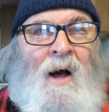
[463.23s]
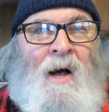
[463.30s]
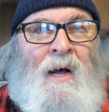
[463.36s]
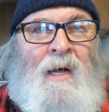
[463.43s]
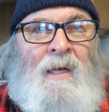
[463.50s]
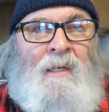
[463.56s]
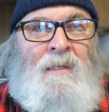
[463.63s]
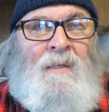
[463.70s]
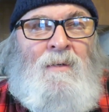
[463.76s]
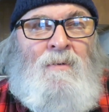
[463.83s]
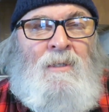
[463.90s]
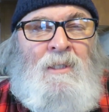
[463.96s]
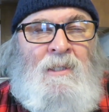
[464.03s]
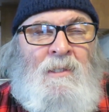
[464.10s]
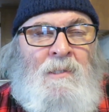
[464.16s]
on
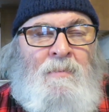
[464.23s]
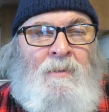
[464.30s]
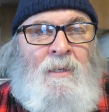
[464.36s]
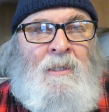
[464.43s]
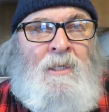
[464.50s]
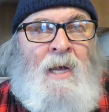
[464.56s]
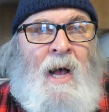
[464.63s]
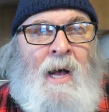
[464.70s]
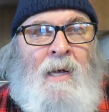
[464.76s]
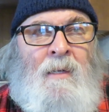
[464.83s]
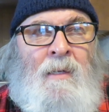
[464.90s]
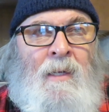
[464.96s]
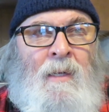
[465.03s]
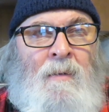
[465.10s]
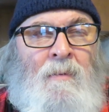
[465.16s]
Christian
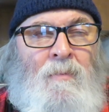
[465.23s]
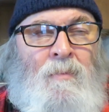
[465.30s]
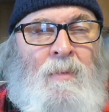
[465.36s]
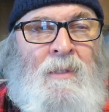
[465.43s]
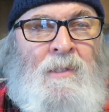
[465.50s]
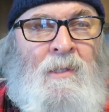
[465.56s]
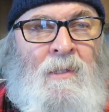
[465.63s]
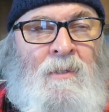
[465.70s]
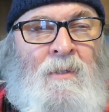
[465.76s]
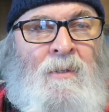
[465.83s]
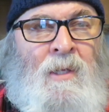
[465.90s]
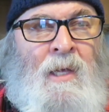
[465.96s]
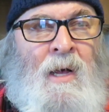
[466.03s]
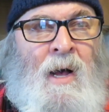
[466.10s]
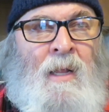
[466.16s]
spirituality, mystical
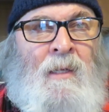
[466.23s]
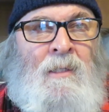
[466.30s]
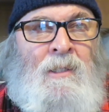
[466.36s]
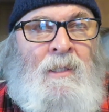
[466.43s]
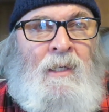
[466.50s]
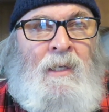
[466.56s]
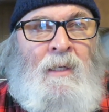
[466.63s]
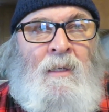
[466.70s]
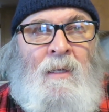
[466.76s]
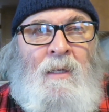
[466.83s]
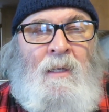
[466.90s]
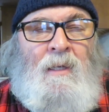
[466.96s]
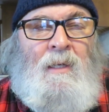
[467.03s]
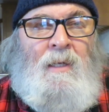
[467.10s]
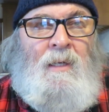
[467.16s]
theology,
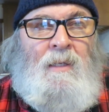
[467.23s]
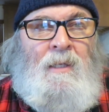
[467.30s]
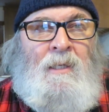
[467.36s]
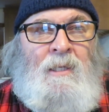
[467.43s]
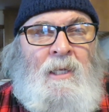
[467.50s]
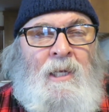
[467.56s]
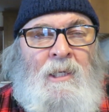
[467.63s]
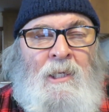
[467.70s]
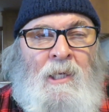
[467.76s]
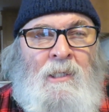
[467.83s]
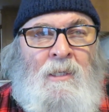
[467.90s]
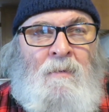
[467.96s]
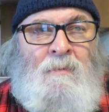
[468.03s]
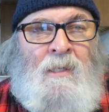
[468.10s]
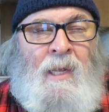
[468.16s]
the
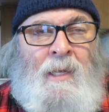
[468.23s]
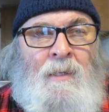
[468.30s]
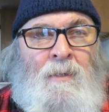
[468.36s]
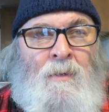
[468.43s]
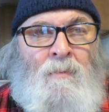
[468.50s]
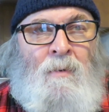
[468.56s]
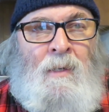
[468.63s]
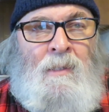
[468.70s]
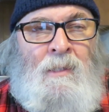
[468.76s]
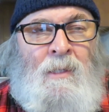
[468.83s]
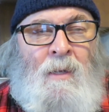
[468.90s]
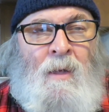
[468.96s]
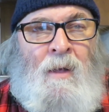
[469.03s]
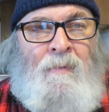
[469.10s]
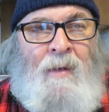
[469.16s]
teachings of St.
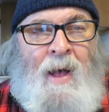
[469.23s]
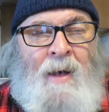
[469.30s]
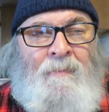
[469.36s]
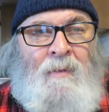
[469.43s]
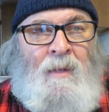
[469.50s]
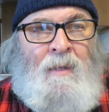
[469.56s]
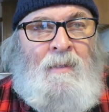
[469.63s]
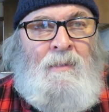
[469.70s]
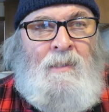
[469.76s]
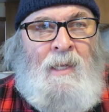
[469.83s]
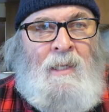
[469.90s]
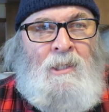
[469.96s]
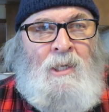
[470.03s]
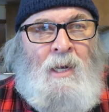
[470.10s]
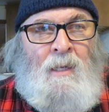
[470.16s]
Teresa of Avila and
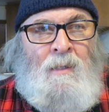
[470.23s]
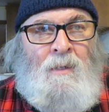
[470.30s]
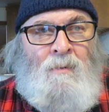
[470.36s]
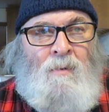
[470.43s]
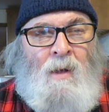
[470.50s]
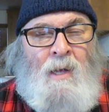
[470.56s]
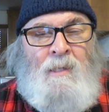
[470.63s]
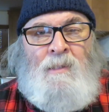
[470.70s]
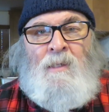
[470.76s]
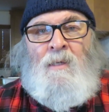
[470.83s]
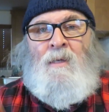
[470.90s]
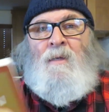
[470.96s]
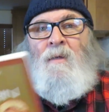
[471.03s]
St. John of the Cross.